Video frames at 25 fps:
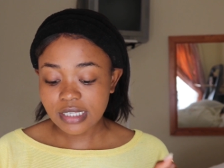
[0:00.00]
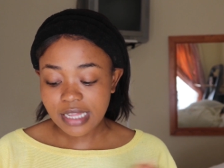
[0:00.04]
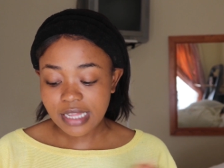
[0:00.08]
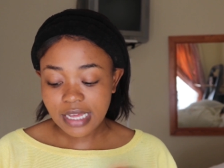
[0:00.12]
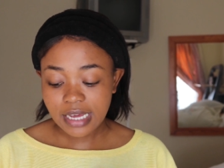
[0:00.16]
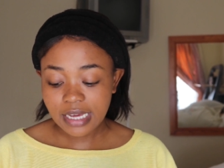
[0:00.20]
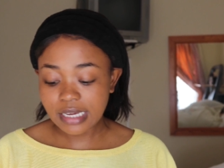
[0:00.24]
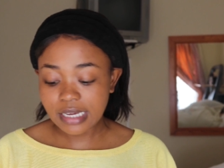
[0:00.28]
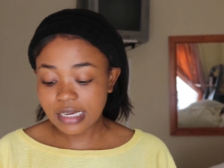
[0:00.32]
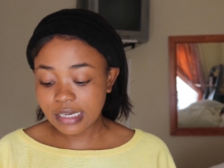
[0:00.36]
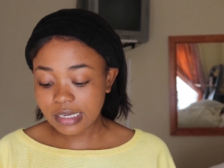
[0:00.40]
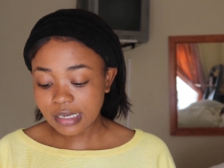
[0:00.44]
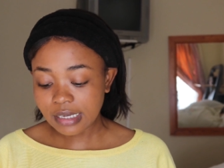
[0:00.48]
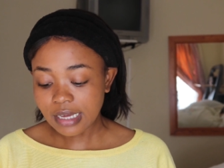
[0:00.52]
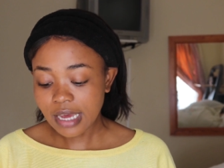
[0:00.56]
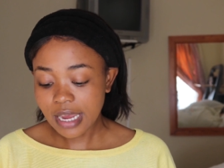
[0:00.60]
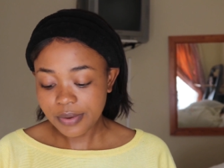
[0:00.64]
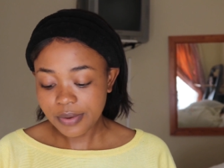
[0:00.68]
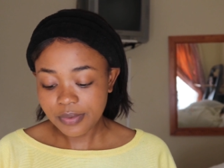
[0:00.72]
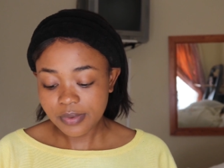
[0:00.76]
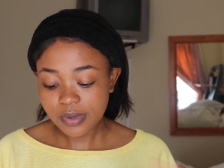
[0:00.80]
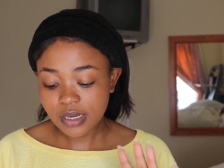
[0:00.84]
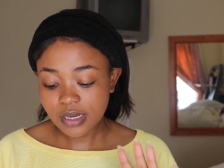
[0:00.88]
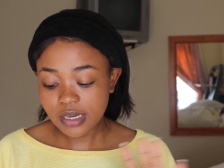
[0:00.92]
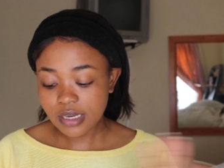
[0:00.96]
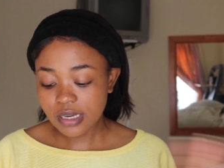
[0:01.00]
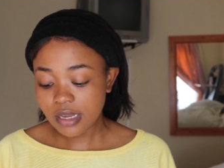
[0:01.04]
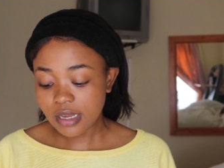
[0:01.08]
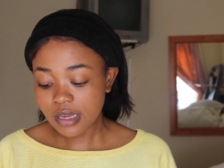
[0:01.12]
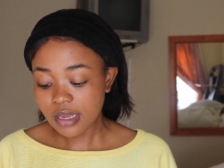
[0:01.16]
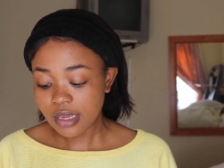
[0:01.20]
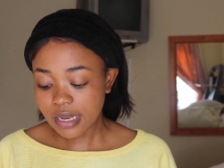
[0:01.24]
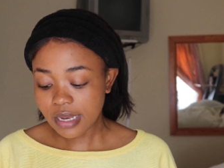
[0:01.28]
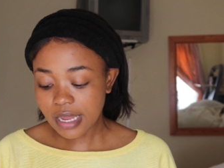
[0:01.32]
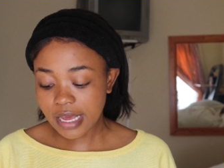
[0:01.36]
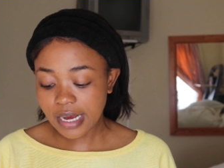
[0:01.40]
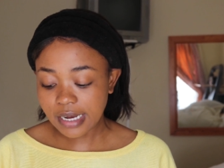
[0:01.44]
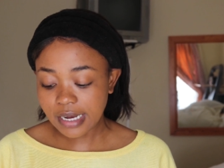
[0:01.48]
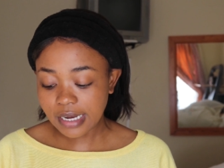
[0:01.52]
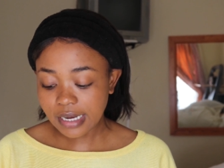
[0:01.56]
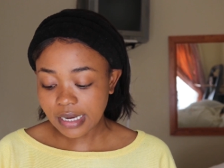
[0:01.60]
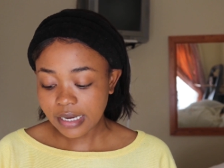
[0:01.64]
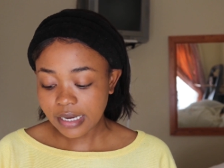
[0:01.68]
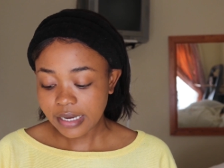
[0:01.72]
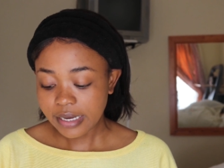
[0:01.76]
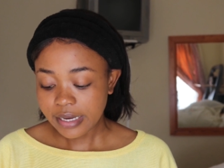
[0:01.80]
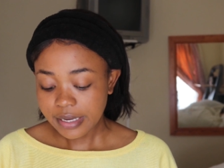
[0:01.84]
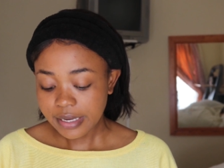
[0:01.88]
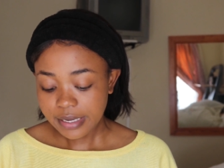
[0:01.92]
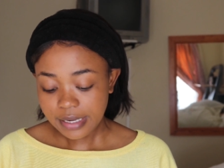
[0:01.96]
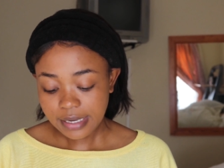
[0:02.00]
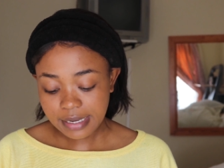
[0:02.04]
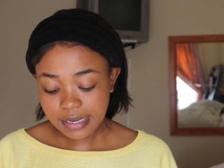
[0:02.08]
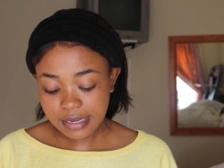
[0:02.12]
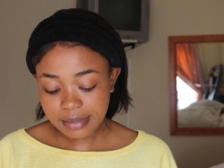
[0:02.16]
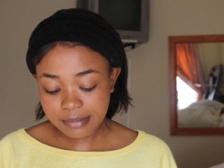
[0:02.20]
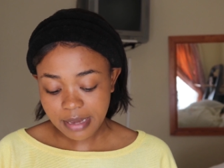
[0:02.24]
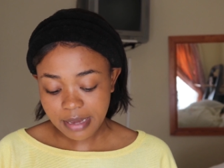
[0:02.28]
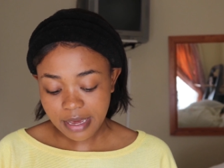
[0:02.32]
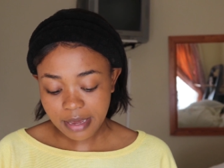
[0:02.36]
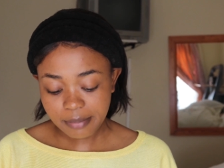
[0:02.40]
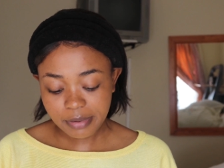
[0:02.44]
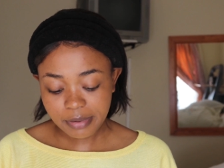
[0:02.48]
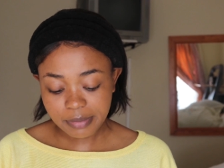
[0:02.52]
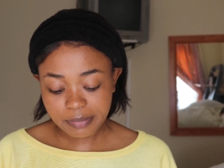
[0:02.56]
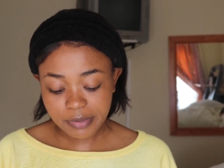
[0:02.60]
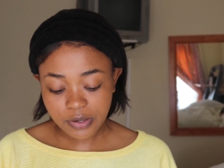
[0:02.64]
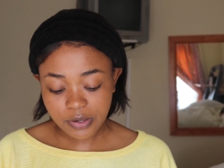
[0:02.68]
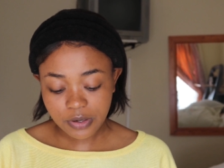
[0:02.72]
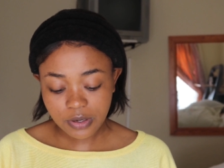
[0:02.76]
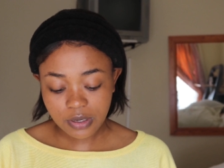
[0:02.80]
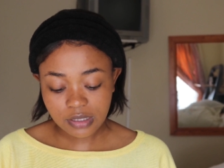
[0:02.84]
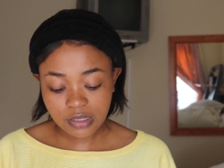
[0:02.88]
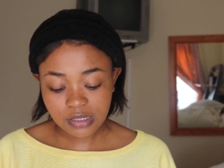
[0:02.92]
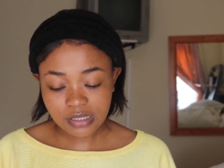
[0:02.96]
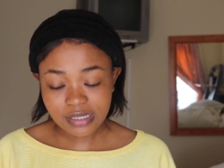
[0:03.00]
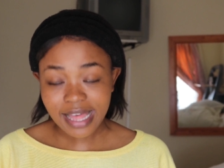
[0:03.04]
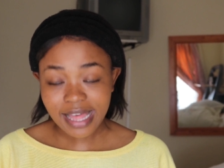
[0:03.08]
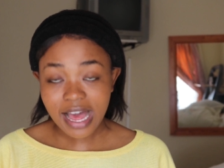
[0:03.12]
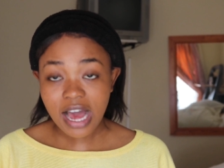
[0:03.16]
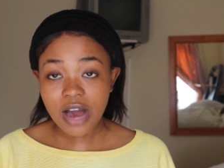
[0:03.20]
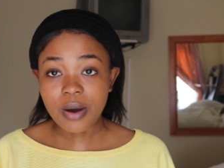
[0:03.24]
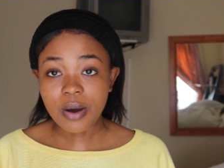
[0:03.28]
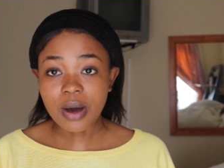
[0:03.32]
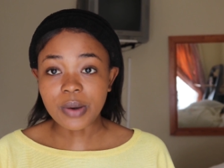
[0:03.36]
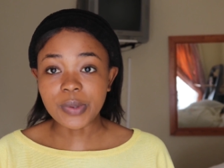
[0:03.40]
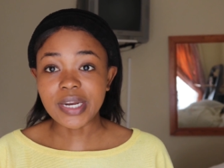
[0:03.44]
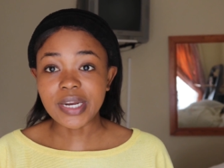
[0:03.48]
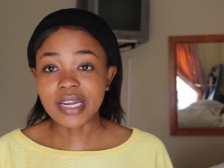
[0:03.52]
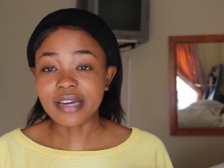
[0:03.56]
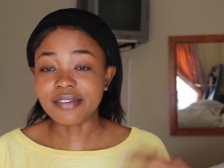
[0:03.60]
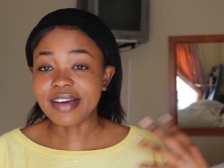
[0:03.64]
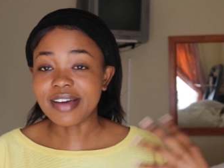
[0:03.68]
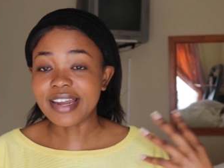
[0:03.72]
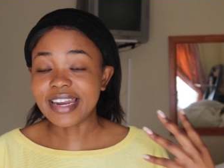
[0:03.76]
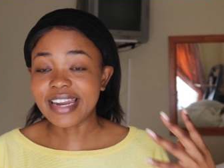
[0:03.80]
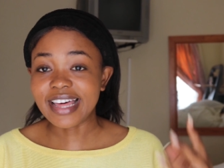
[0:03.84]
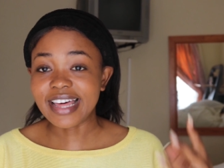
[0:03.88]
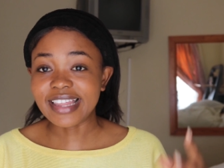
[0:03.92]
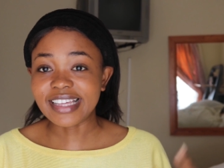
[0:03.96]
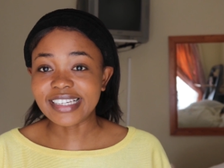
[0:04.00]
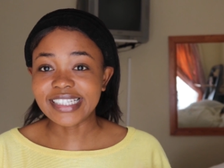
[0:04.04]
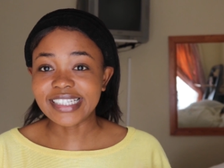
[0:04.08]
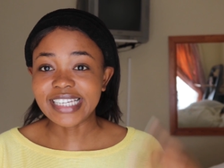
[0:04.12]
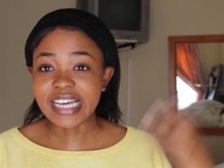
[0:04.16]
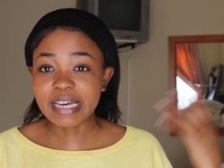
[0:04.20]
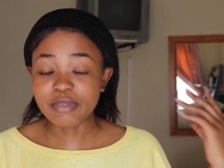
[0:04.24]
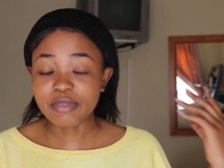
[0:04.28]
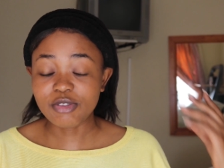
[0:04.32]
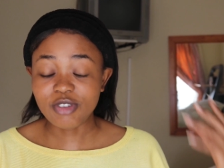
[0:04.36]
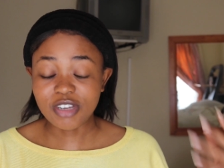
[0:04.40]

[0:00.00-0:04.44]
Like I really I'm happy, because now I would have another time